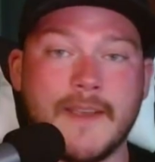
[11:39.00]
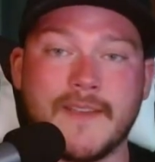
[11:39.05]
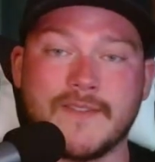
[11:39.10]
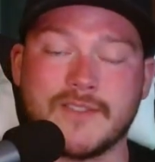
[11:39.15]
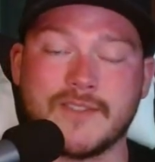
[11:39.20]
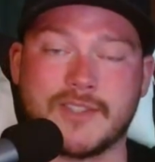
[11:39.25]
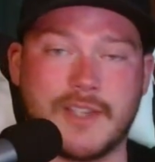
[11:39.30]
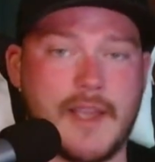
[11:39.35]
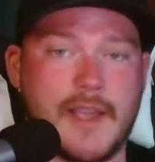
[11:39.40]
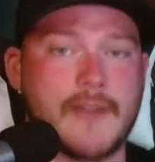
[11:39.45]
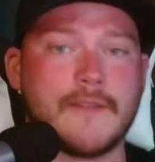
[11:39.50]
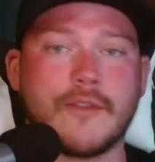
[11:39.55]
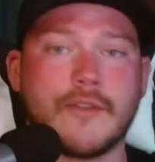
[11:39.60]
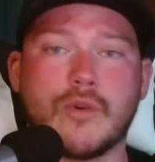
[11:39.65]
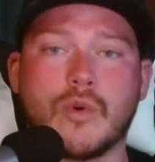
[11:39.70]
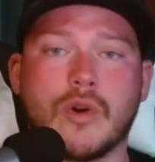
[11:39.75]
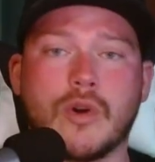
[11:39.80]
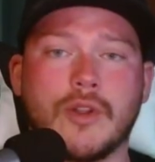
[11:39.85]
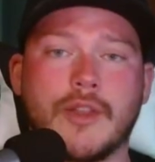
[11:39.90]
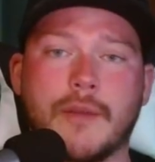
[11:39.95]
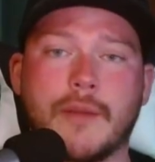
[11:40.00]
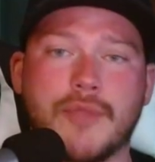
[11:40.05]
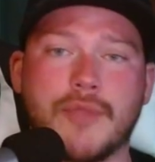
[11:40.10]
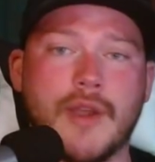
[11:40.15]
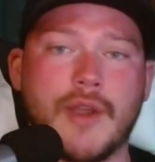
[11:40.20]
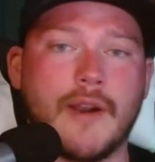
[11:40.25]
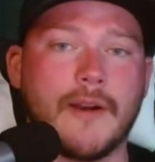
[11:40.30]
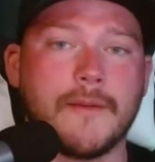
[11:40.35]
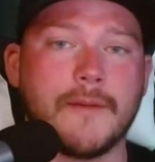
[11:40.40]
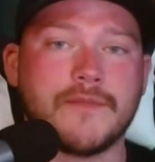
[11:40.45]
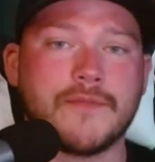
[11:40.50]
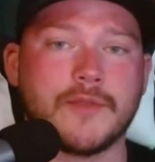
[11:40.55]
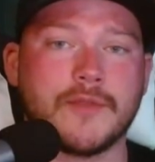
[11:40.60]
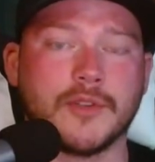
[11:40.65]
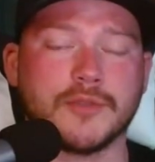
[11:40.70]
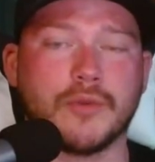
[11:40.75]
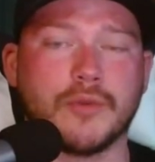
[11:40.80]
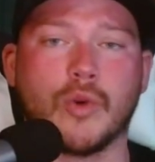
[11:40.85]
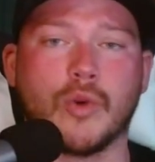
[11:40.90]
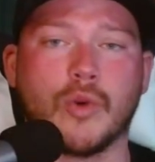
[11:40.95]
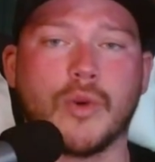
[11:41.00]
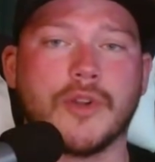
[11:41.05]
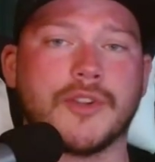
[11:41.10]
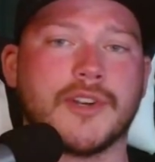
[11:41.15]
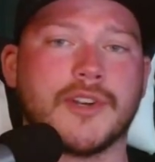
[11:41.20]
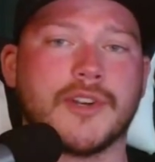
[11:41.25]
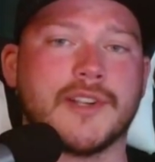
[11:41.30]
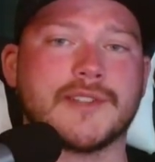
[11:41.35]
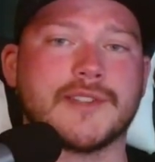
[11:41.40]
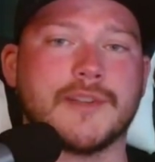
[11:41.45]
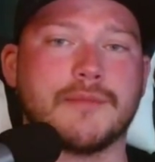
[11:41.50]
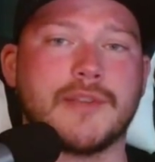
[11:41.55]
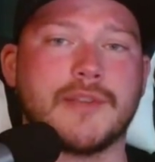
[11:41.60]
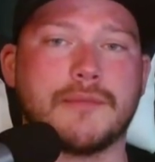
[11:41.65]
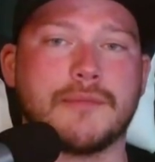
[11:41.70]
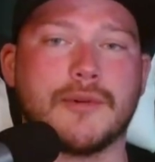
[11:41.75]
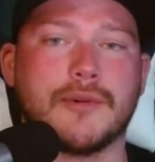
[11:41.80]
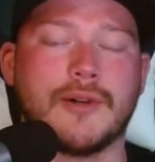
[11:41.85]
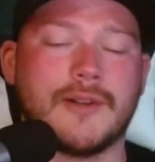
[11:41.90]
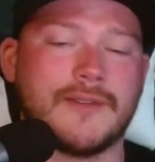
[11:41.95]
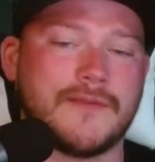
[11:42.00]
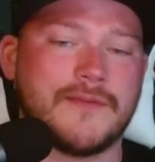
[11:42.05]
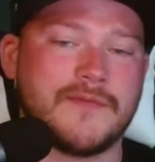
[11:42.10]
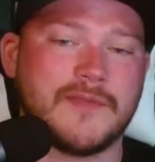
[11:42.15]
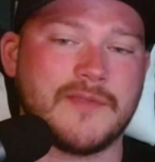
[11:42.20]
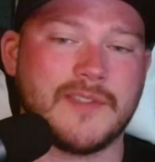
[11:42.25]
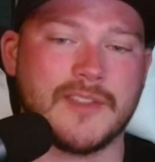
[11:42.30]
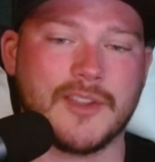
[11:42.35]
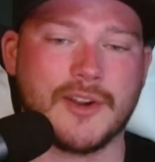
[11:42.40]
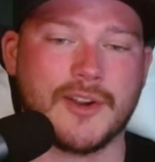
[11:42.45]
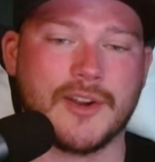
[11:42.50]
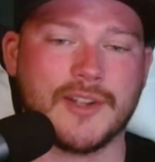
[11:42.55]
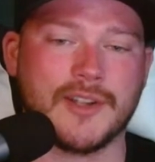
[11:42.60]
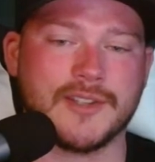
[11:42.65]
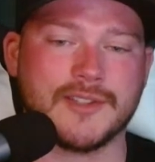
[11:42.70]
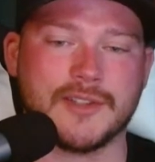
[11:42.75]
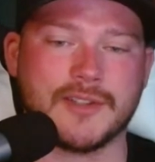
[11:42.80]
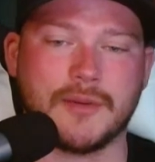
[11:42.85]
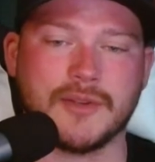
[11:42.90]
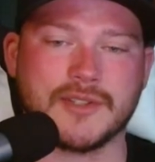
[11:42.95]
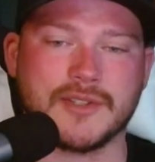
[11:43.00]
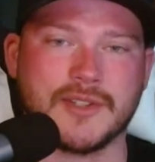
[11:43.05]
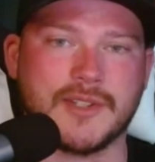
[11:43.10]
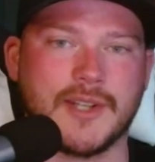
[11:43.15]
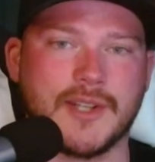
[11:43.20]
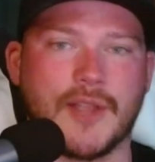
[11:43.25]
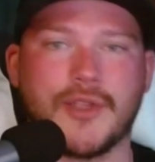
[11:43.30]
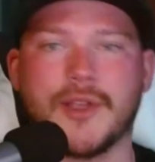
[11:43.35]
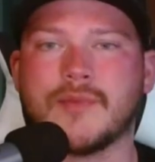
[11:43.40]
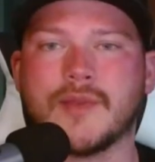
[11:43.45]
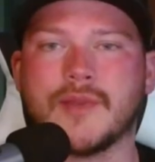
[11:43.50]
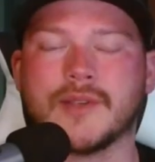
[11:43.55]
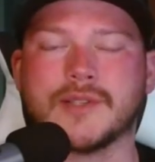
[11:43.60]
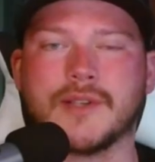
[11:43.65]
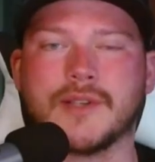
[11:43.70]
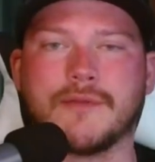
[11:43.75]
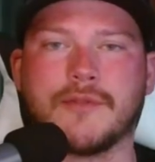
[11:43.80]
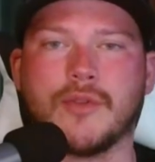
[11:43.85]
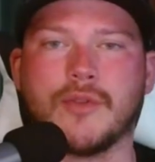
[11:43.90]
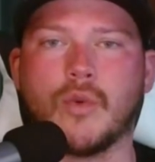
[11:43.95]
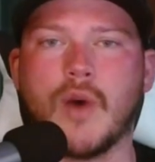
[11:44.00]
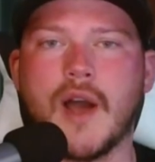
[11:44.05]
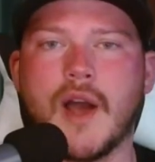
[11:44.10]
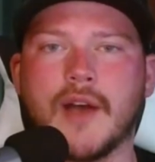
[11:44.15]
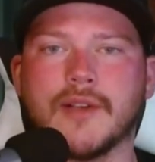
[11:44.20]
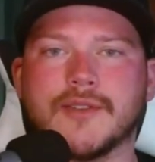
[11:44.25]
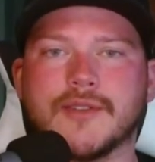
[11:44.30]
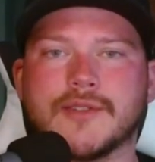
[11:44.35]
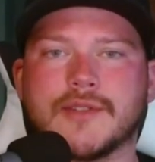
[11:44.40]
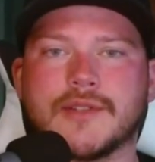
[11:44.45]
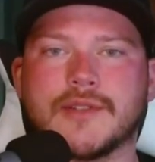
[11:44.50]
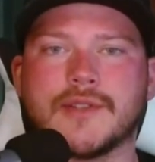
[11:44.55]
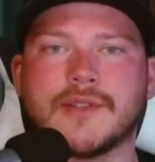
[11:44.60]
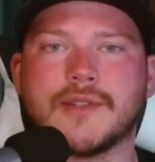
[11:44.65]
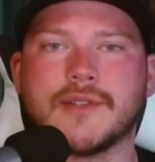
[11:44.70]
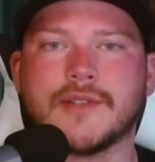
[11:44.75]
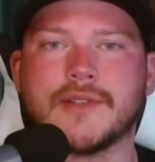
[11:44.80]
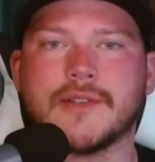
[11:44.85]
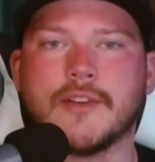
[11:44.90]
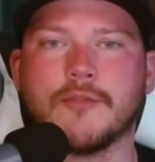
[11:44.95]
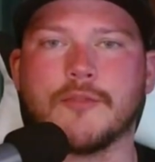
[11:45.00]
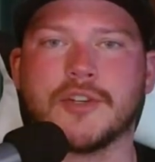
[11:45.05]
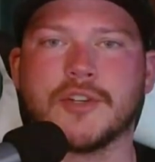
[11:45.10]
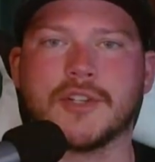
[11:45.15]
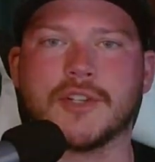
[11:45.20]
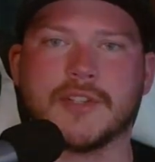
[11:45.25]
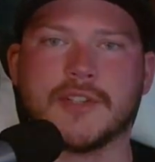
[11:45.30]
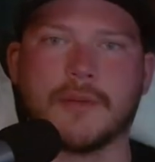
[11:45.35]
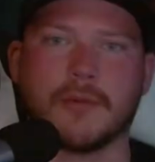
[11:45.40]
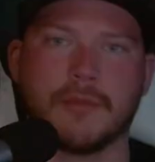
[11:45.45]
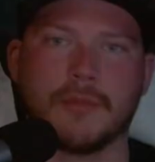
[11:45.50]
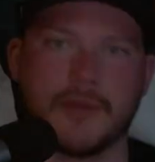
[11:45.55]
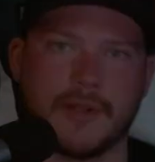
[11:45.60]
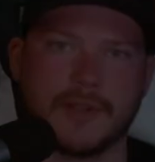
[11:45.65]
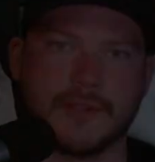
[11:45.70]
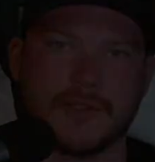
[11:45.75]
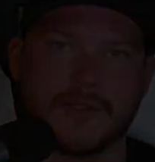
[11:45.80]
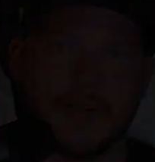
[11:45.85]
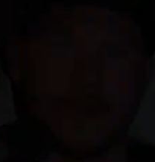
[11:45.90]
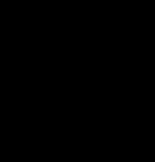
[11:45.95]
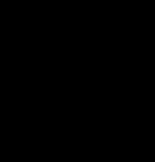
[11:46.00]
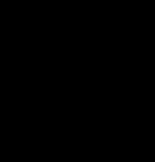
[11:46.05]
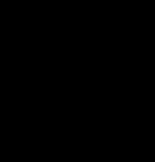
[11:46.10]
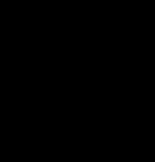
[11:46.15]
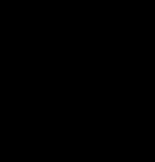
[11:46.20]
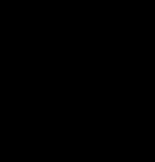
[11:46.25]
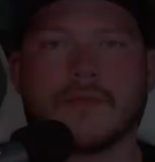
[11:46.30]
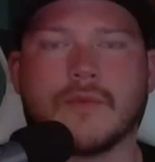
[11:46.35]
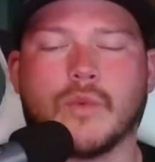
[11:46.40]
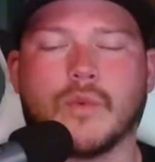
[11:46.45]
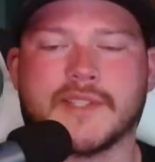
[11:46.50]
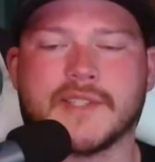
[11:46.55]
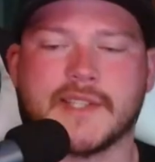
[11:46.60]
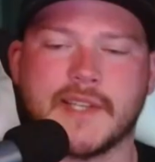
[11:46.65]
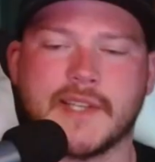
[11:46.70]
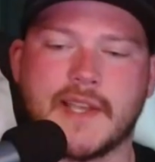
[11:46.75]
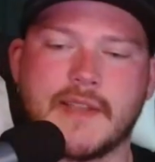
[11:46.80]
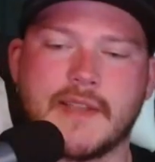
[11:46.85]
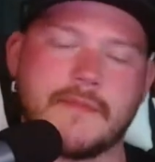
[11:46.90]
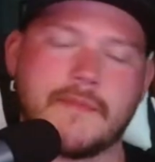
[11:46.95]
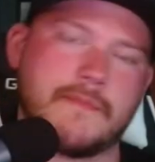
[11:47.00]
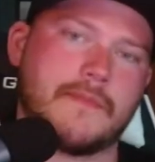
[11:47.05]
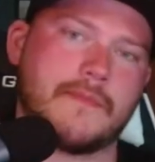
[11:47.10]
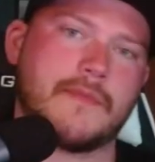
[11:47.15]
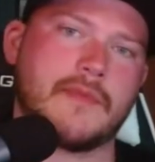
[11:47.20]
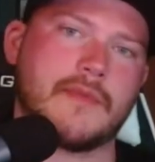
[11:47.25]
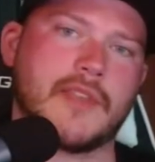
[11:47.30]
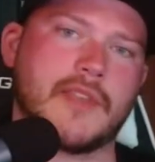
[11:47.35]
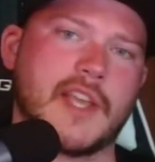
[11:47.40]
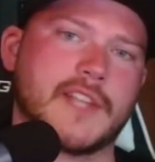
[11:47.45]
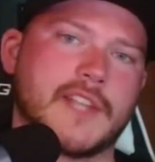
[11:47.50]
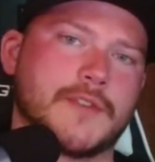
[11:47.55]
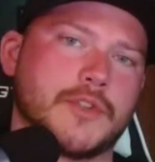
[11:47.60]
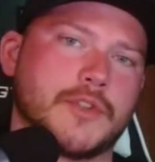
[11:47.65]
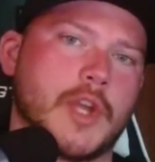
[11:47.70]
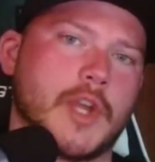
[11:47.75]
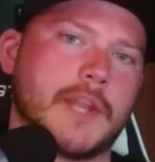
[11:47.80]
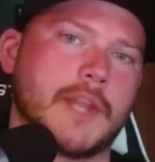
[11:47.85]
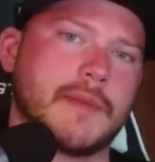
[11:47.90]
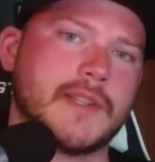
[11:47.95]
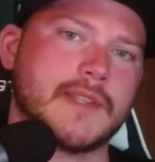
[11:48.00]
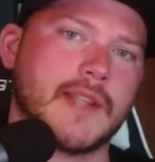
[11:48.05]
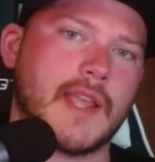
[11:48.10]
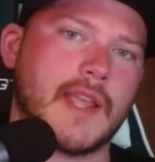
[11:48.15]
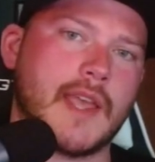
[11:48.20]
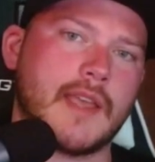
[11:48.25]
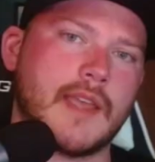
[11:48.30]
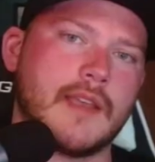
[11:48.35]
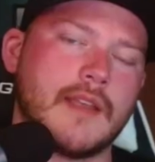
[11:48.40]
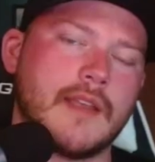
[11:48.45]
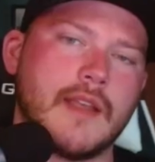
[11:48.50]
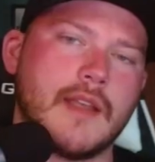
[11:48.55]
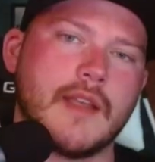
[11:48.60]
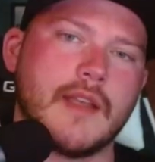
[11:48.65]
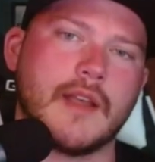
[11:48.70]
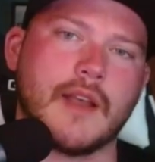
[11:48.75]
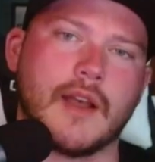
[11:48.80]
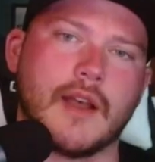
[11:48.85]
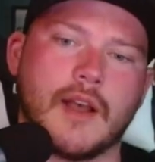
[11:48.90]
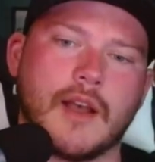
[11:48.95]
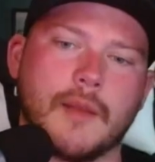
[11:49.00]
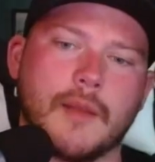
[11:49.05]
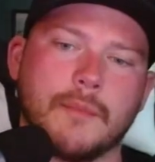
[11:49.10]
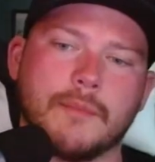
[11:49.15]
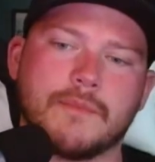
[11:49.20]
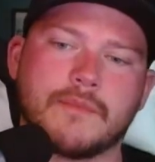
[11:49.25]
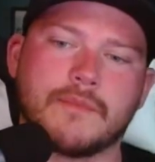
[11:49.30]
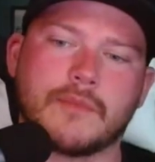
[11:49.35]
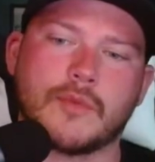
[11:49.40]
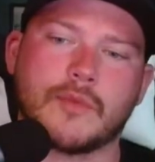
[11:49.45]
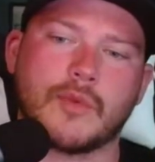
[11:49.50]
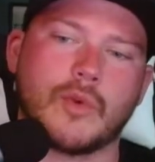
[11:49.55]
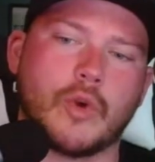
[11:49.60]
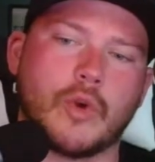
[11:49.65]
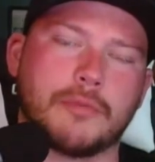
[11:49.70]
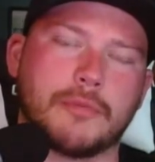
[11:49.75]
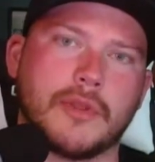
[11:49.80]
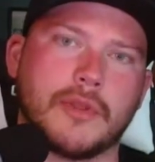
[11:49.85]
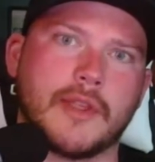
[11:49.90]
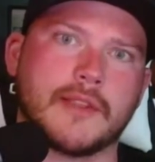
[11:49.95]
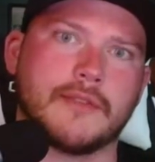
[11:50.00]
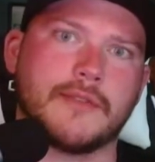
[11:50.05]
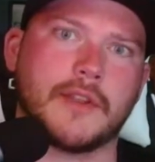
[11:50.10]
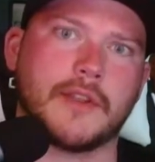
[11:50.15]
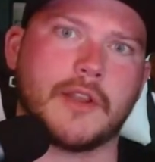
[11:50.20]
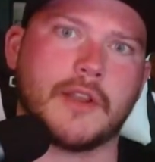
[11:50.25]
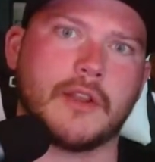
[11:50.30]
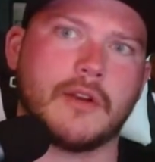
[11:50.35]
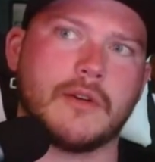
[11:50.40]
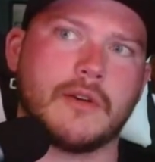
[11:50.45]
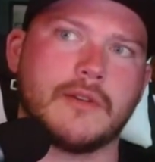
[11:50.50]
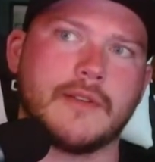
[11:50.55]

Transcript: end of the world up there. There's more wilderness than people. There is almost nothing except for the wilds of Michigan's Upper Peninsula. Once again, thanks for joining me today. Hope you liked the video.